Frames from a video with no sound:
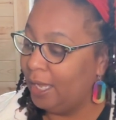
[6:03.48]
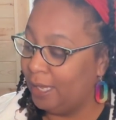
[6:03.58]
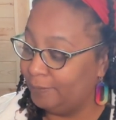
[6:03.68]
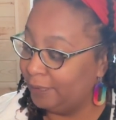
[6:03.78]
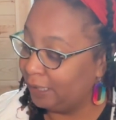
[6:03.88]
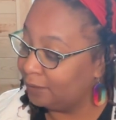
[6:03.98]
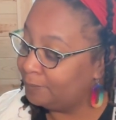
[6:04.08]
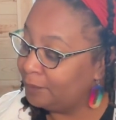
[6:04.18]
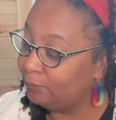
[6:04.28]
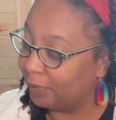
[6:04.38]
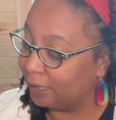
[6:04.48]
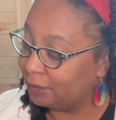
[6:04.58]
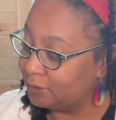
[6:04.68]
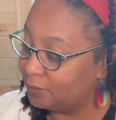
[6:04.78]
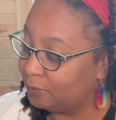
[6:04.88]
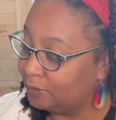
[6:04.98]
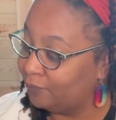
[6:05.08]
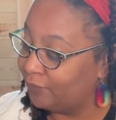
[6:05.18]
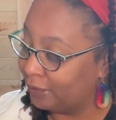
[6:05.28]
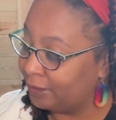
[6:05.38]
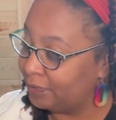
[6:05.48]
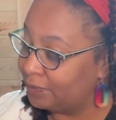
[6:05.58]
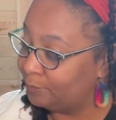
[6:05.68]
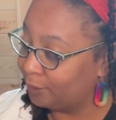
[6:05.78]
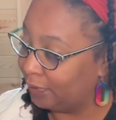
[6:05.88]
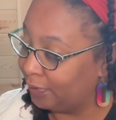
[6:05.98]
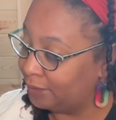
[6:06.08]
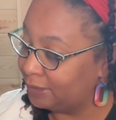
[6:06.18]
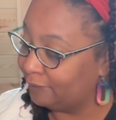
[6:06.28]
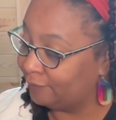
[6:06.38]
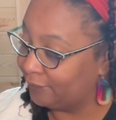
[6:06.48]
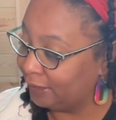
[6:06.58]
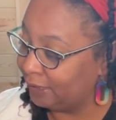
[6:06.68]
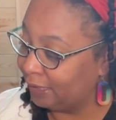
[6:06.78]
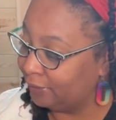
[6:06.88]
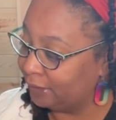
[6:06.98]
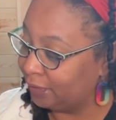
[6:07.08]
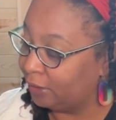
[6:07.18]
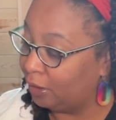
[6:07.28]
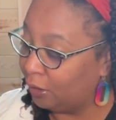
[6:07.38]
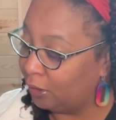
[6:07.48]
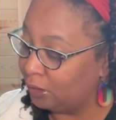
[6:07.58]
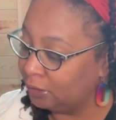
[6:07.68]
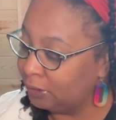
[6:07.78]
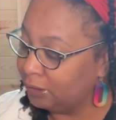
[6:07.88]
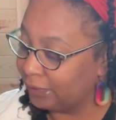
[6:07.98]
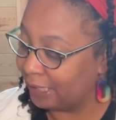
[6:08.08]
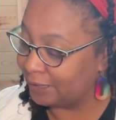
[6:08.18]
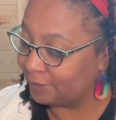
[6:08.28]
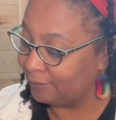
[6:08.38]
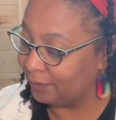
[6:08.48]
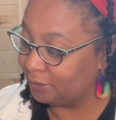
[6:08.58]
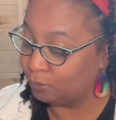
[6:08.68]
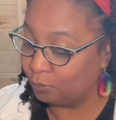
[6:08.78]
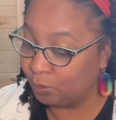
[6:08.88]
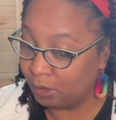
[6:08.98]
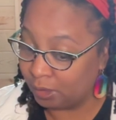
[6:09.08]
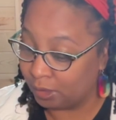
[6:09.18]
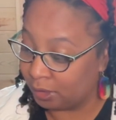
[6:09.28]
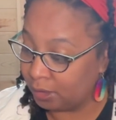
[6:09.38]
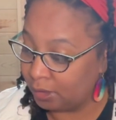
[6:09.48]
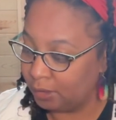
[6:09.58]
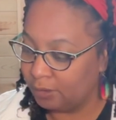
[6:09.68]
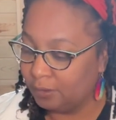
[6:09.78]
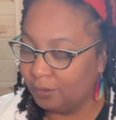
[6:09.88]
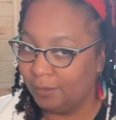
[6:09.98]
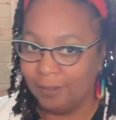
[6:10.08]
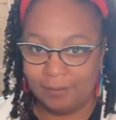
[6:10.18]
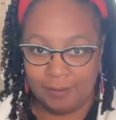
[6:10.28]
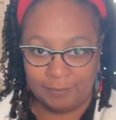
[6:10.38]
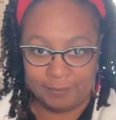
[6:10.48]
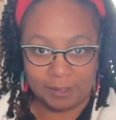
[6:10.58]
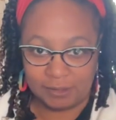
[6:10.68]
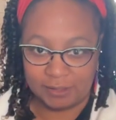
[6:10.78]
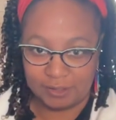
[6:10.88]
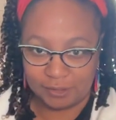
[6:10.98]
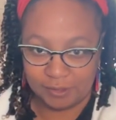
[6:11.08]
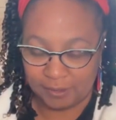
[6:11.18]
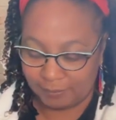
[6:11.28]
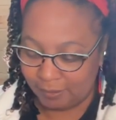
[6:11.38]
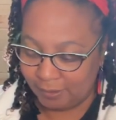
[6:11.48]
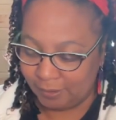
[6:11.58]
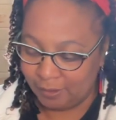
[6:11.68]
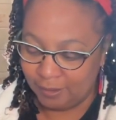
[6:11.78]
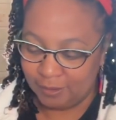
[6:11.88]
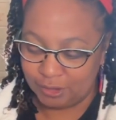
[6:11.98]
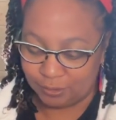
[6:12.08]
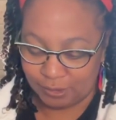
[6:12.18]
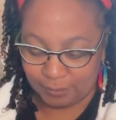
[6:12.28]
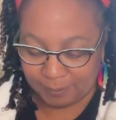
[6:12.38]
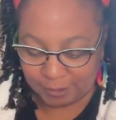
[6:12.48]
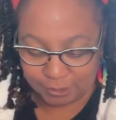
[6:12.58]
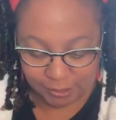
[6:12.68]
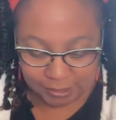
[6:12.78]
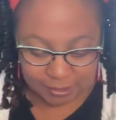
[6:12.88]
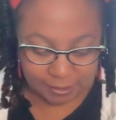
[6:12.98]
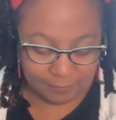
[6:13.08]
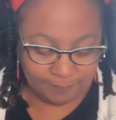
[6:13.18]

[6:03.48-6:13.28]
And Penelope Rex was very surprised to find out that all her classmates were... I'm not going to show you the picture that time.